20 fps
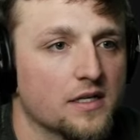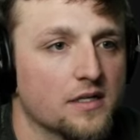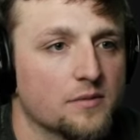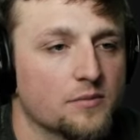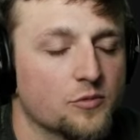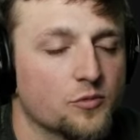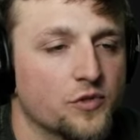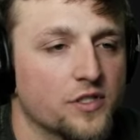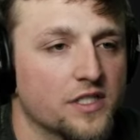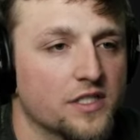
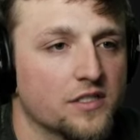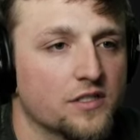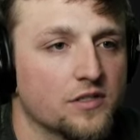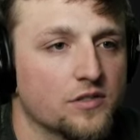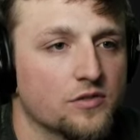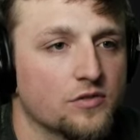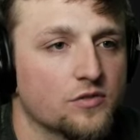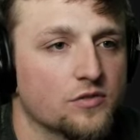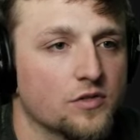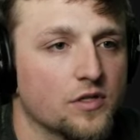We can
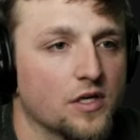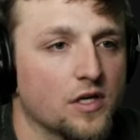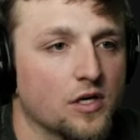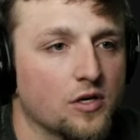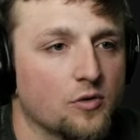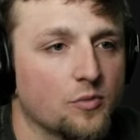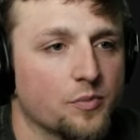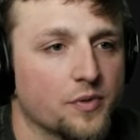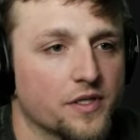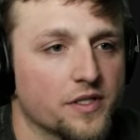do
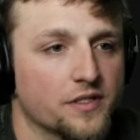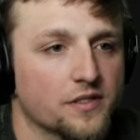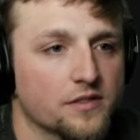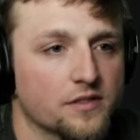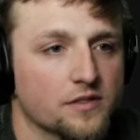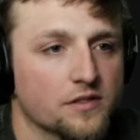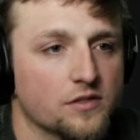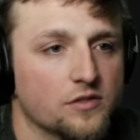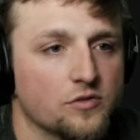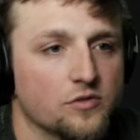open
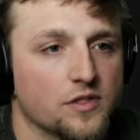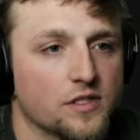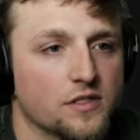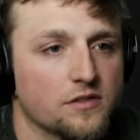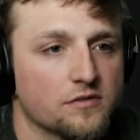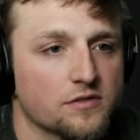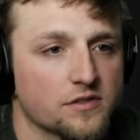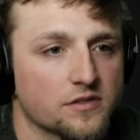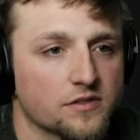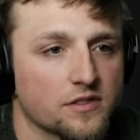Lua
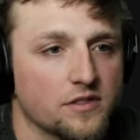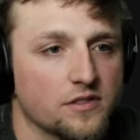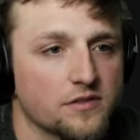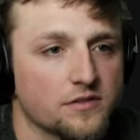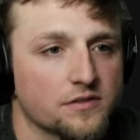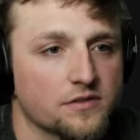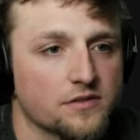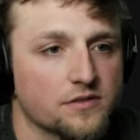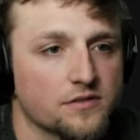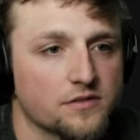result.